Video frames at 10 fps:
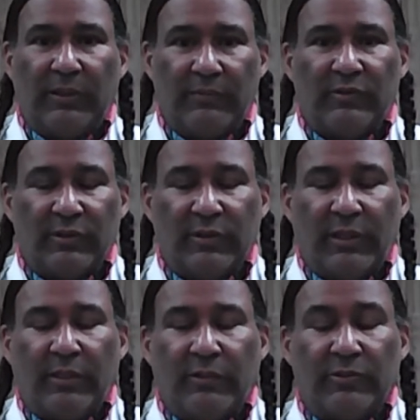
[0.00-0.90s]
give it to
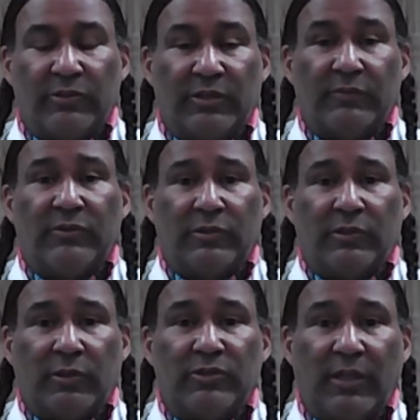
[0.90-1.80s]
the elders, give it to
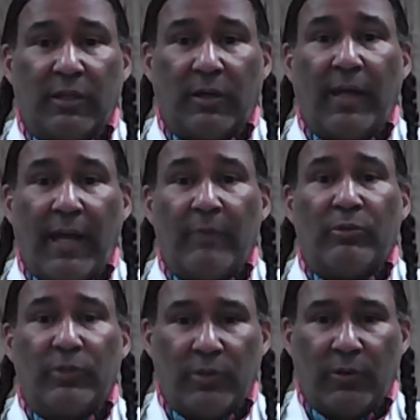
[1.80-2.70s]
those that aren't
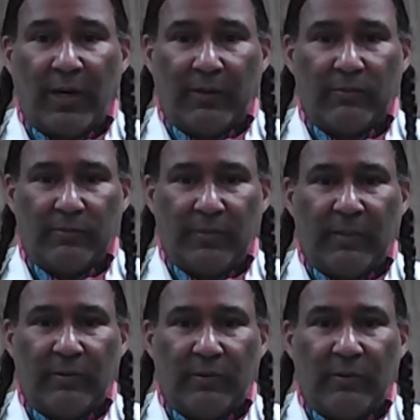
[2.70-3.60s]
able to go out
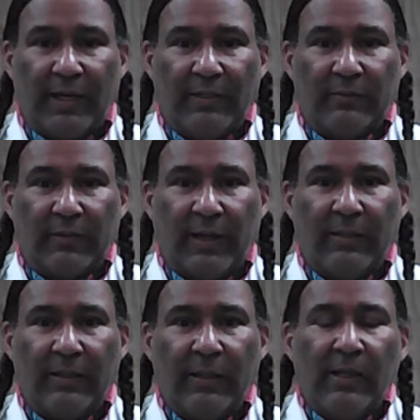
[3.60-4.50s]
and do that, right?